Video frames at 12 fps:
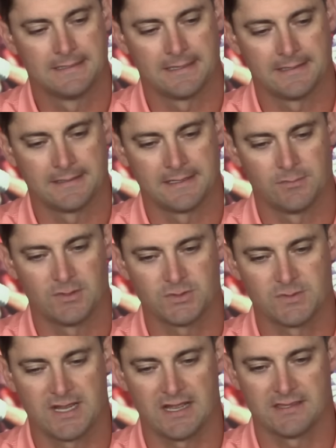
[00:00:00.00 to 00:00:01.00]
And uh,
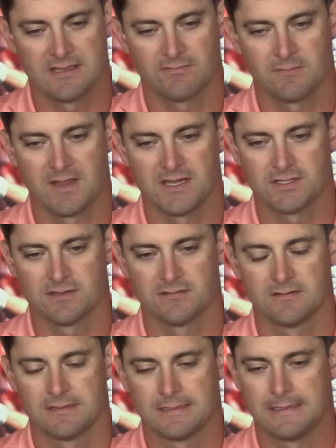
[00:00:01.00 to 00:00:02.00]
once we got the information
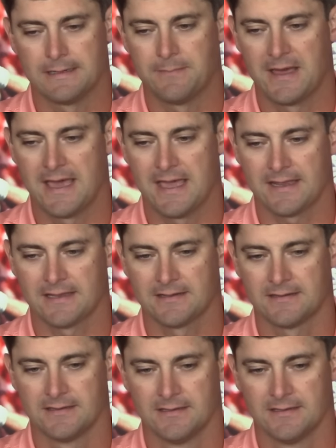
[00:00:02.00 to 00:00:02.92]
uh, back and